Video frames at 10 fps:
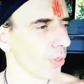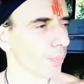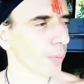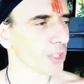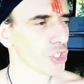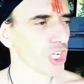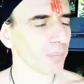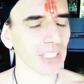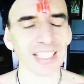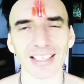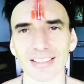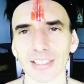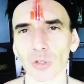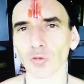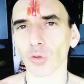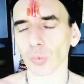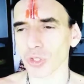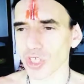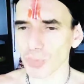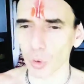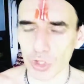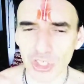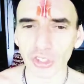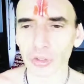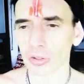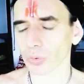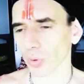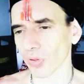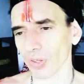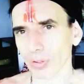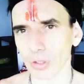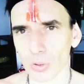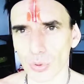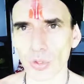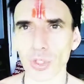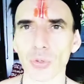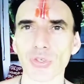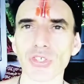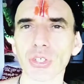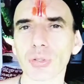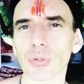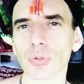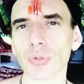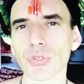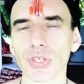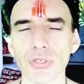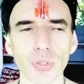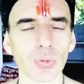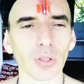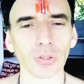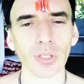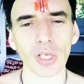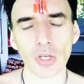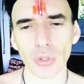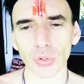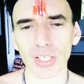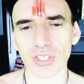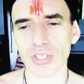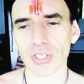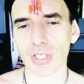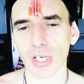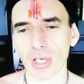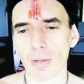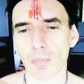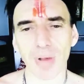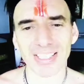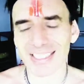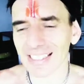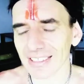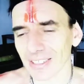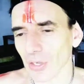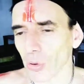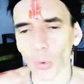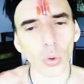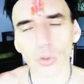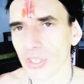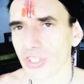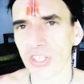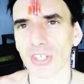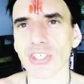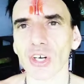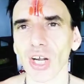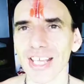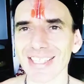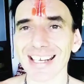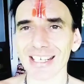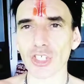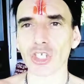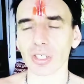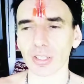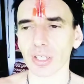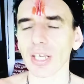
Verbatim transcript: the public shaming can take a form which is more subtle within close social circles and so on. So that's basically all these things are escalation